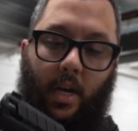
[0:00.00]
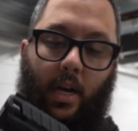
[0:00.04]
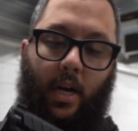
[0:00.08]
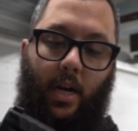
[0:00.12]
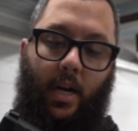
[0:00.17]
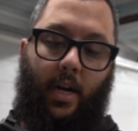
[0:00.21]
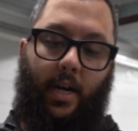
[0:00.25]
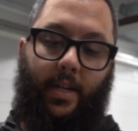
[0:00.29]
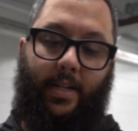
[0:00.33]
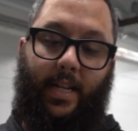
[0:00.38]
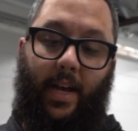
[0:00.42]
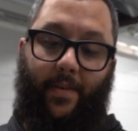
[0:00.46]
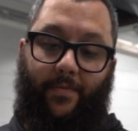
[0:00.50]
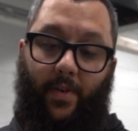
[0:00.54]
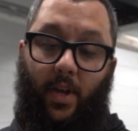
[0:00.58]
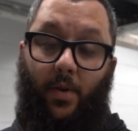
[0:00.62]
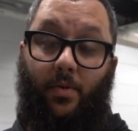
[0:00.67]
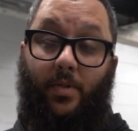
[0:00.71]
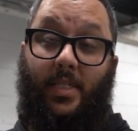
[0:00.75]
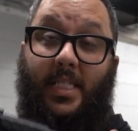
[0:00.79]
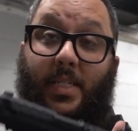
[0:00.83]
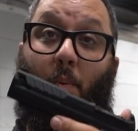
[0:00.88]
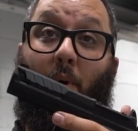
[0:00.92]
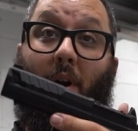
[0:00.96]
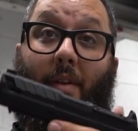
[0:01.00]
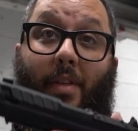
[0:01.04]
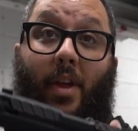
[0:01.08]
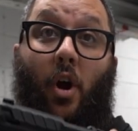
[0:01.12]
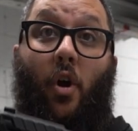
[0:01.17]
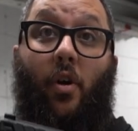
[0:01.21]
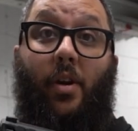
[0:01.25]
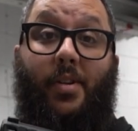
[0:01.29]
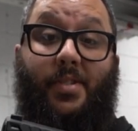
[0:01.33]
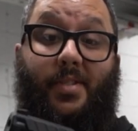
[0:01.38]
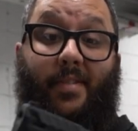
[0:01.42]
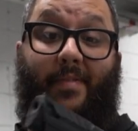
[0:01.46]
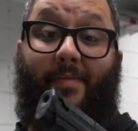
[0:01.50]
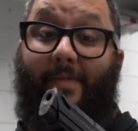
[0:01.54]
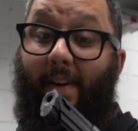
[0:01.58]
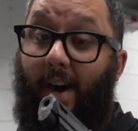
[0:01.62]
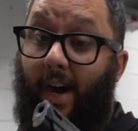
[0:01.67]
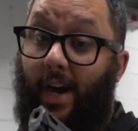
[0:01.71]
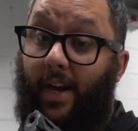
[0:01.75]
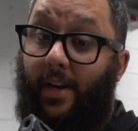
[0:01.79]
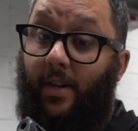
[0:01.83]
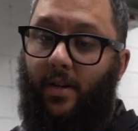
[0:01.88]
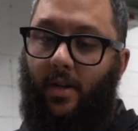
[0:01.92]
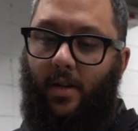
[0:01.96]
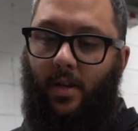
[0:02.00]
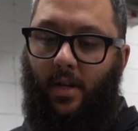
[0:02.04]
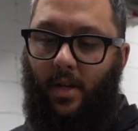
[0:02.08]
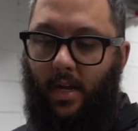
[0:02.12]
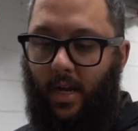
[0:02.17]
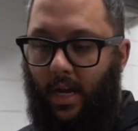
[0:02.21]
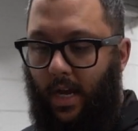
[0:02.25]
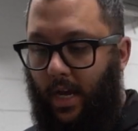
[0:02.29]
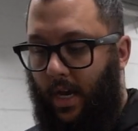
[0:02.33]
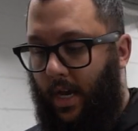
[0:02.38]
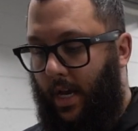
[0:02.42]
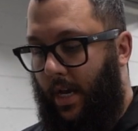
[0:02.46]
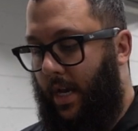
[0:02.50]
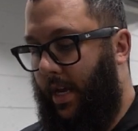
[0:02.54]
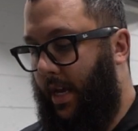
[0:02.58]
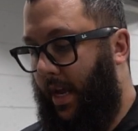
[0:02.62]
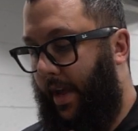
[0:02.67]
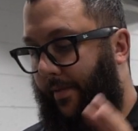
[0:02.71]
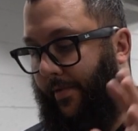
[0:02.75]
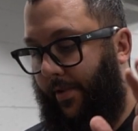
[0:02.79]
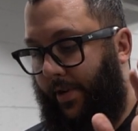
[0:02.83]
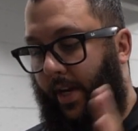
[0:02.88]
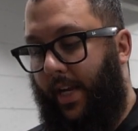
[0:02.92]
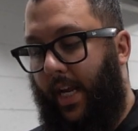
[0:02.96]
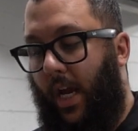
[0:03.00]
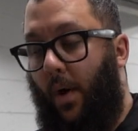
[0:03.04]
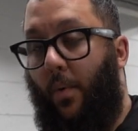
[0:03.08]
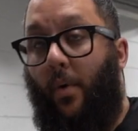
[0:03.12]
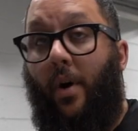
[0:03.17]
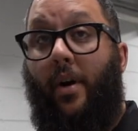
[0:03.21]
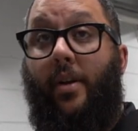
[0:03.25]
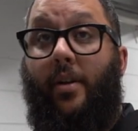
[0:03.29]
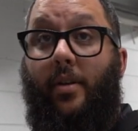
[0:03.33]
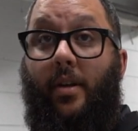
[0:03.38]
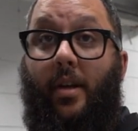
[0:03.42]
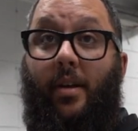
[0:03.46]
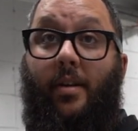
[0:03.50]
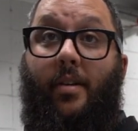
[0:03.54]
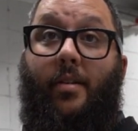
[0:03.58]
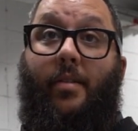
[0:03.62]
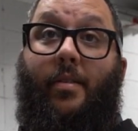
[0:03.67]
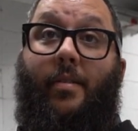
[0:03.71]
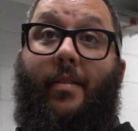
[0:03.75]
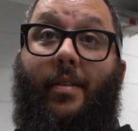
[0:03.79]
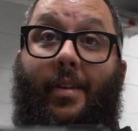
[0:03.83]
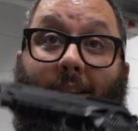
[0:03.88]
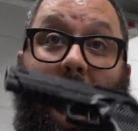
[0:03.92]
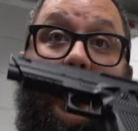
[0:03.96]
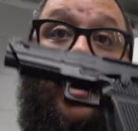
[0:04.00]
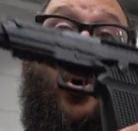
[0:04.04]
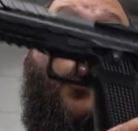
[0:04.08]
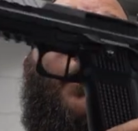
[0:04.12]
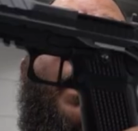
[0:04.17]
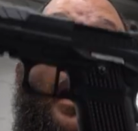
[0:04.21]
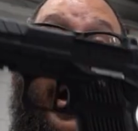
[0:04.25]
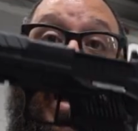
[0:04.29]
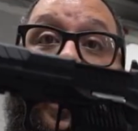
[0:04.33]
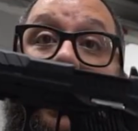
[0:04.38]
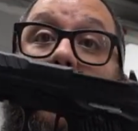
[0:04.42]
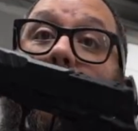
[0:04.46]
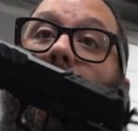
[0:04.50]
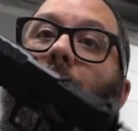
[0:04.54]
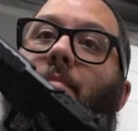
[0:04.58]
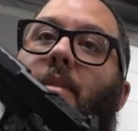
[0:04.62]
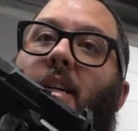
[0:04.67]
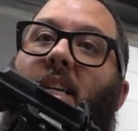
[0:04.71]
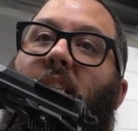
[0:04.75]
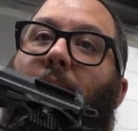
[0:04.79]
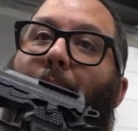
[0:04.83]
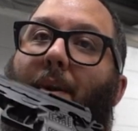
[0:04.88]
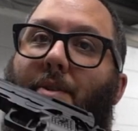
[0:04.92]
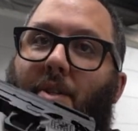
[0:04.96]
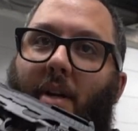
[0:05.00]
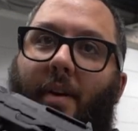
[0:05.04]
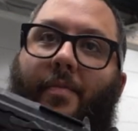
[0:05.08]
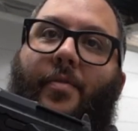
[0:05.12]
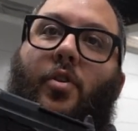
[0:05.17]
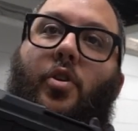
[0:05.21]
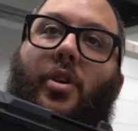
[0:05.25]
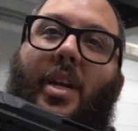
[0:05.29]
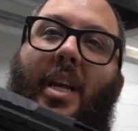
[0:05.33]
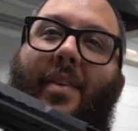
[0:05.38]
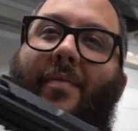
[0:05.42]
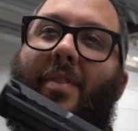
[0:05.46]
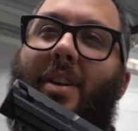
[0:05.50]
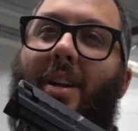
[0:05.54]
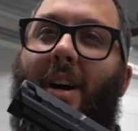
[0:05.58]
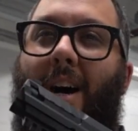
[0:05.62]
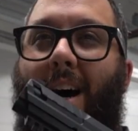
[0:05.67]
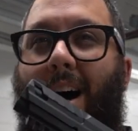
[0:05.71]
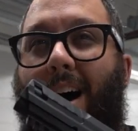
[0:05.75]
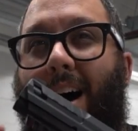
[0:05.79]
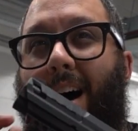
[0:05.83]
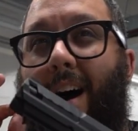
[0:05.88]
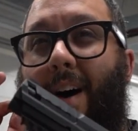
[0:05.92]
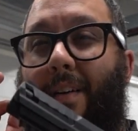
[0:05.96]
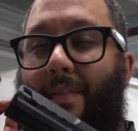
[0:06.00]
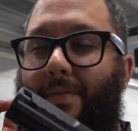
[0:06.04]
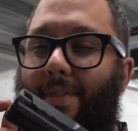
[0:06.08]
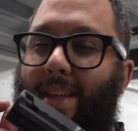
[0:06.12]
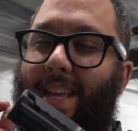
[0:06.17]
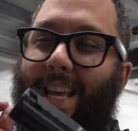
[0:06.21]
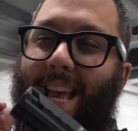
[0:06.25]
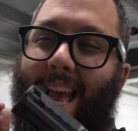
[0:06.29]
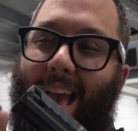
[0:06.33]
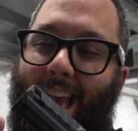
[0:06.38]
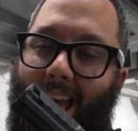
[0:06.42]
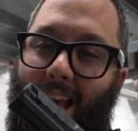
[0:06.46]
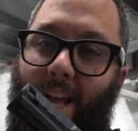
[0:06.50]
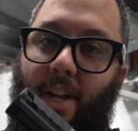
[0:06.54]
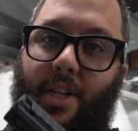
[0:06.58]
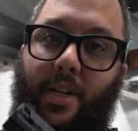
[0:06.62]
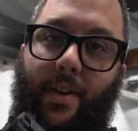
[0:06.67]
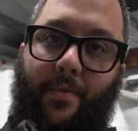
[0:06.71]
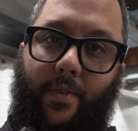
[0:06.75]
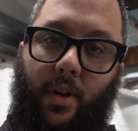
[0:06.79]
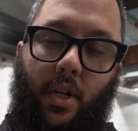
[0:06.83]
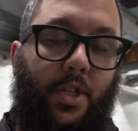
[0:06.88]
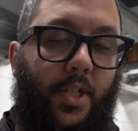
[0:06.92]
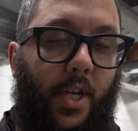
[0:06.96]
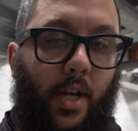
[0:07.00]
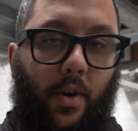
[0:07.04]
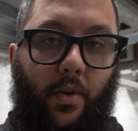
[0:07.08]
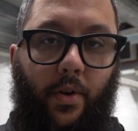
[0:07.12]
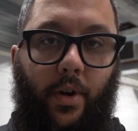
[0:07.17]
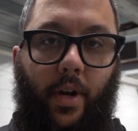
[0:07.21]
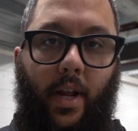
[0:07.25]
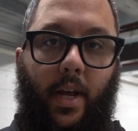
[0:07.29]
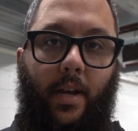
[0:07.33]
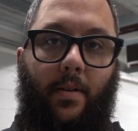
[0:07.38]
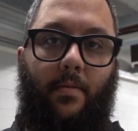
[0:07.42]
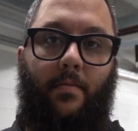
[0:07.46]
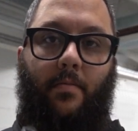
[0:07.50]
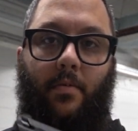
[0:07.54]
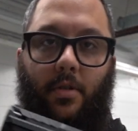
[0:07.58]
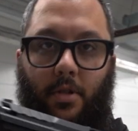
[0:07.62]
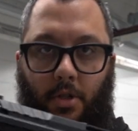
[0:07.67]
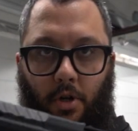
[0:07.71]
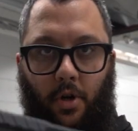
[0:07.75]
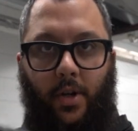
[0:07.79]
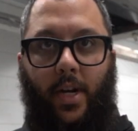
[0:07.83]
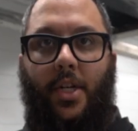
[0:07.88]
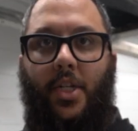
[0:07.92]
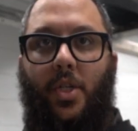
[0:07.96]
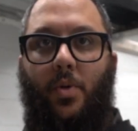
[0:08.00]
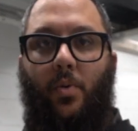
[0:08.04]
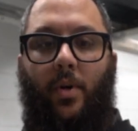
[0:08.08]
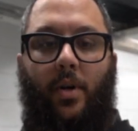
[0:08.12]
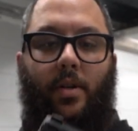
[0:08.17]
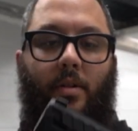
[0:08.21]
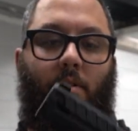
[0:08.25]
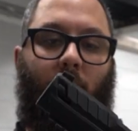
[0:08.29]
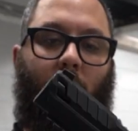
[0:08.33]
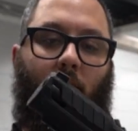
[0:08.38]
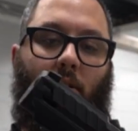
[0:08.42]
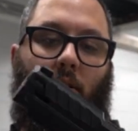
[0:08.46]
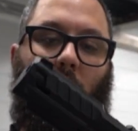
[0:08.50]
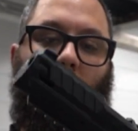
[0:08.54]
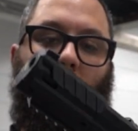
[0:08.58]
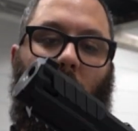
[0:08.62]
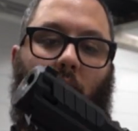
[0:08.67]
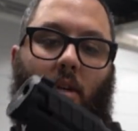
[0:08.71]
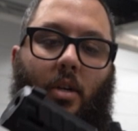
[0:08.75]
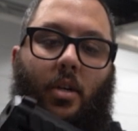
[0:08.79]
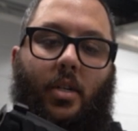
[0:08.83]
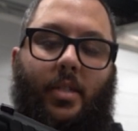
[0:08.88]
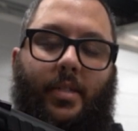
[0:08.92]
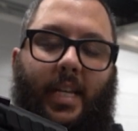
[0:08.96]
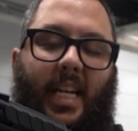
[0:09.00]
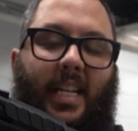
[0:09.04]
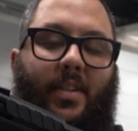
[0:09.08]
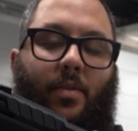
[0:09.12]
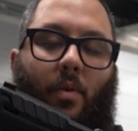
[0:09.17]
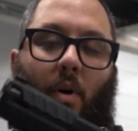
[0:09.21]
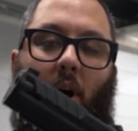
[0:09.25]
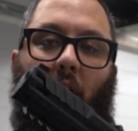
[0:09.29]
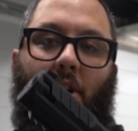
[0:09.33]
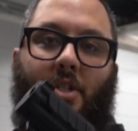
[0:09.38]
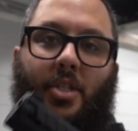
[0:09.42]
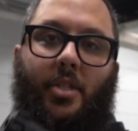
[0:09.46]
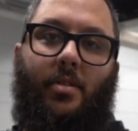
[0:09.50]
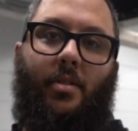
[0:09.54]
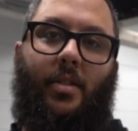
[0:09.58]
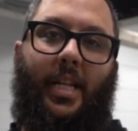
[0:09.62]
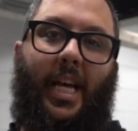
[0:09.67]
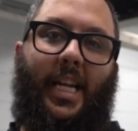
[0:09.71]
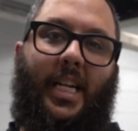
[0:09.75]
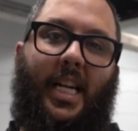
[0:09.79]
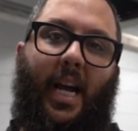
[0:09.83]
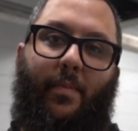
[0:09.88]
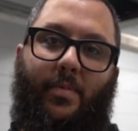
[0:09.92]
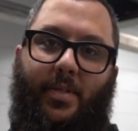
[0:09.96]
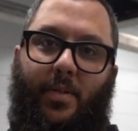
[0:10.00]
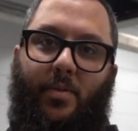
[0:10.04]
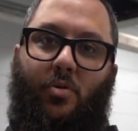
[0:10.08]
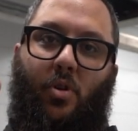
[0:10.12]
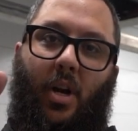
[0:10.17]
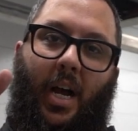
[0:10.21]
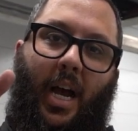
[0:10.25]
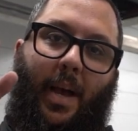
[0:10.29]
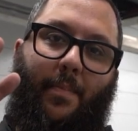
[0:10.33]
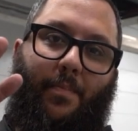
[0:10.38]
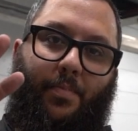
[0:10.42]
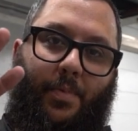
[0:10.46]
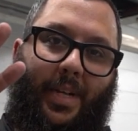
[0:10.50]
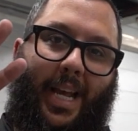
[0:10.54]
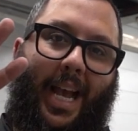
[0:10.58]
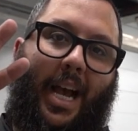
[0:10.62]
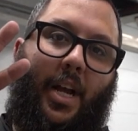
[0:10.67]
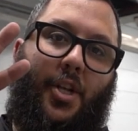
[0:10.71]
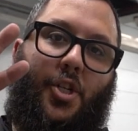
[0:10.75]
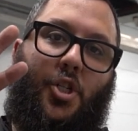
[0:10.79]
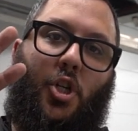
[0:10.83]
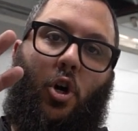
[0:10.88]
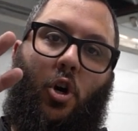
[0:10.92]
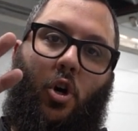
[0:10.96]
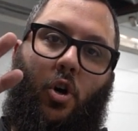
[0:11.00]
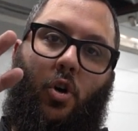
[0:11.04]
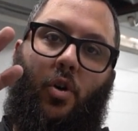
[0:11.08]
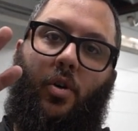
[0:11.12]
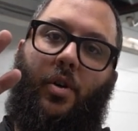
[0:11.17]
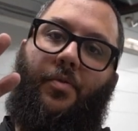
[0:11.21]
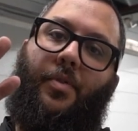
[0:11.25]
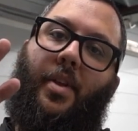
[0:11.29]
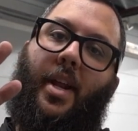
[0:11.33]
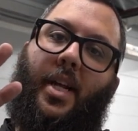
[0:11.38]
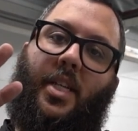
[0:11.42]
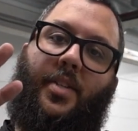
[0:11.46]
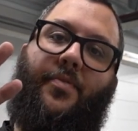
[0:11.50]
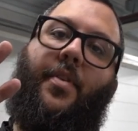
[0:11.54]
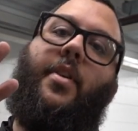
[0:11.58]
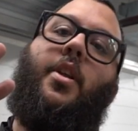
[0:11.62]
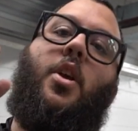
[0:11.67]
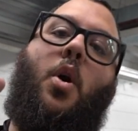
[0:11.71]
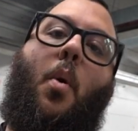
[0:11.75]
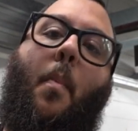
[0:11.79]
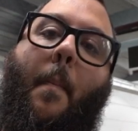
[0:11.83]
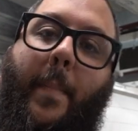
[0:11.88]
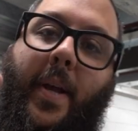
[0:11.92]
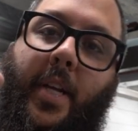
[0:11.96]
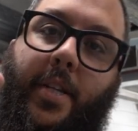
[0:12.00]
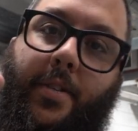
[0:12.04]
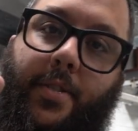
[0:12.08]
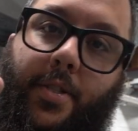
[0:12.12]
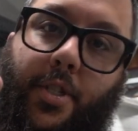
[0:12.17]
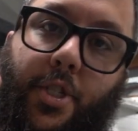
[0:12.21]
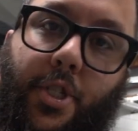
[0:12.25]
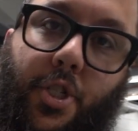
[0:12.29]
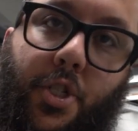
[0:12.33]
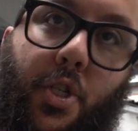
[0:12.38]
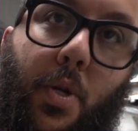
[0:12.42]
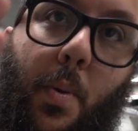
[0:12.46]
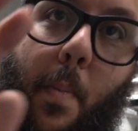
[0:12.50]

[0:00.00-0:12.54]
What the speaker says: Definitely one of the hardest to find. If you can get one, go buy it. Especially if you're even on the edge of considering it, go get you one. Thanks for watching. Like, comment, subscribe. Catch y'all in the next video. Peace.